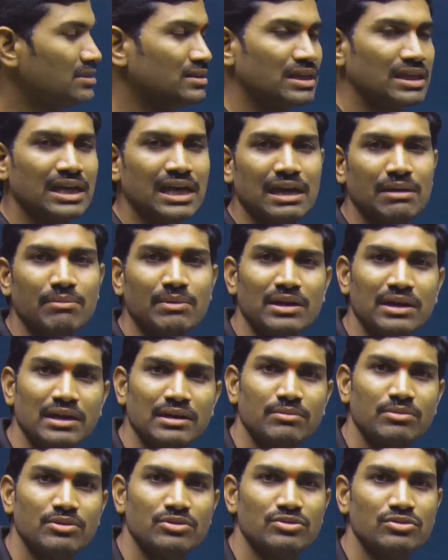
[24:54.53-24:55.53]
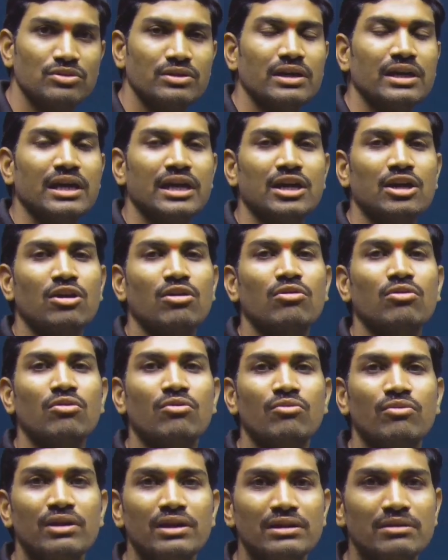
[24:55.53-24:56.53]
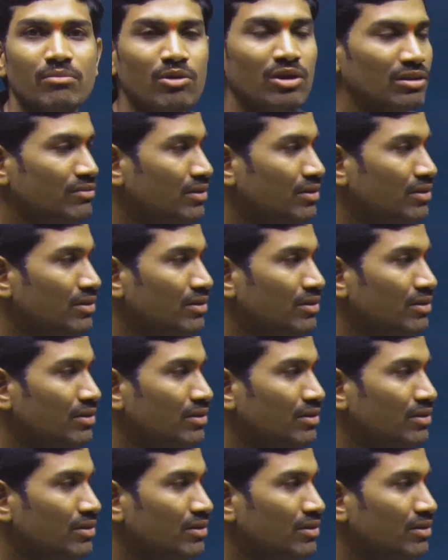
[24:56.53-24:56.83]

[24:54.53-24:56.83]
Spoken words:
the normal ribose. And now where the bond